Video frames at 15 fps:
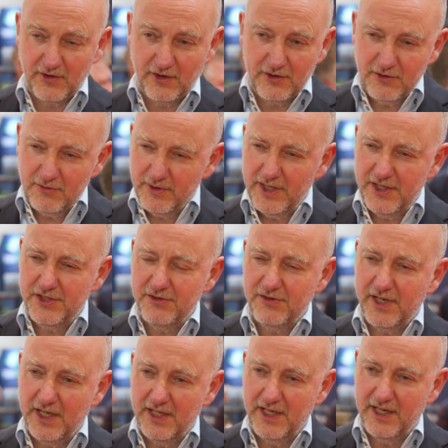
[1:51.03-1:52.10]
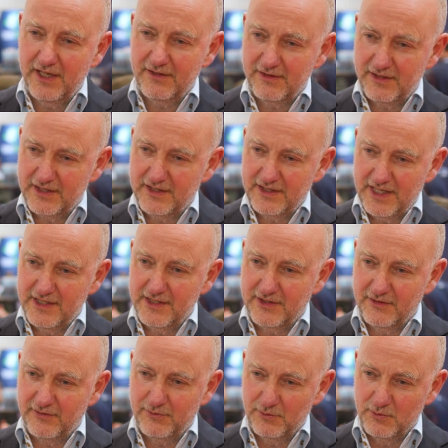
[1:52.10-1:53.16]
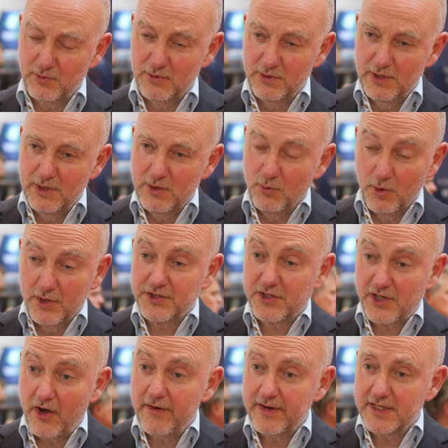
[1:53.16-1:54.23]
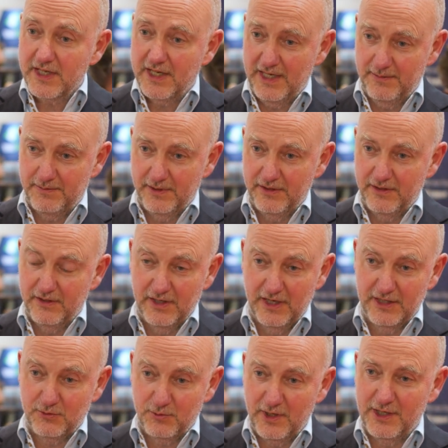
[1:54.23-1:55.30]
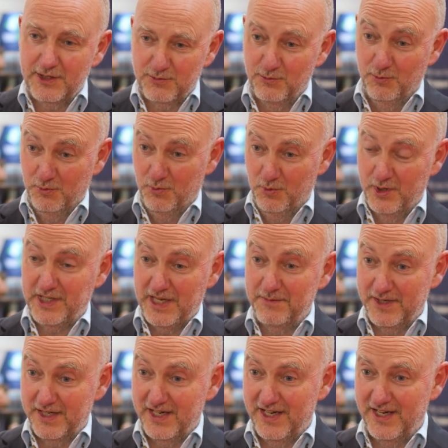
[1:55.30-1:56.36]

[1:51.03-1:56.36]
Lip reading: So you really do get that sense of what's going to happen, as well as what's happening